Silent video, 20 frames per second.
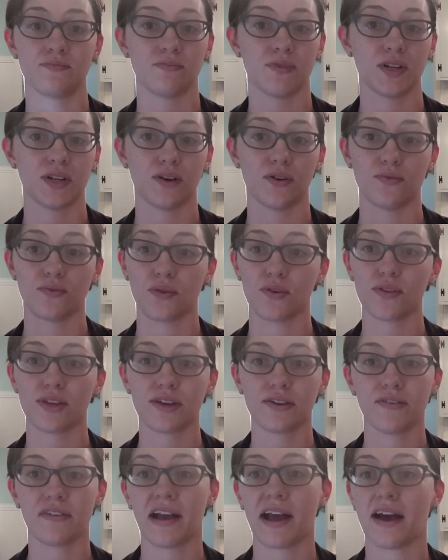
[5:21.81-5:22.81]
you know,
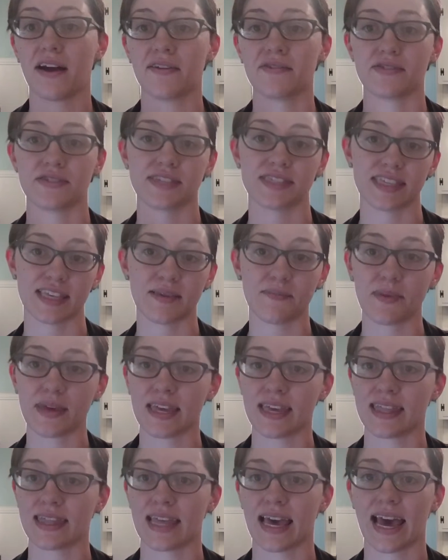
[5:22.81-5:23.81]
rolling around or
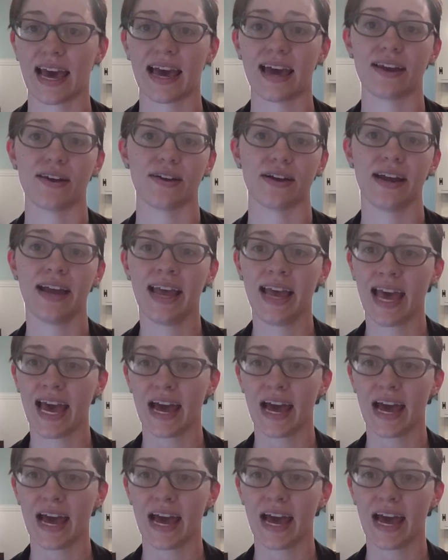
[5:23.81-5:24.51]
sleeping in that or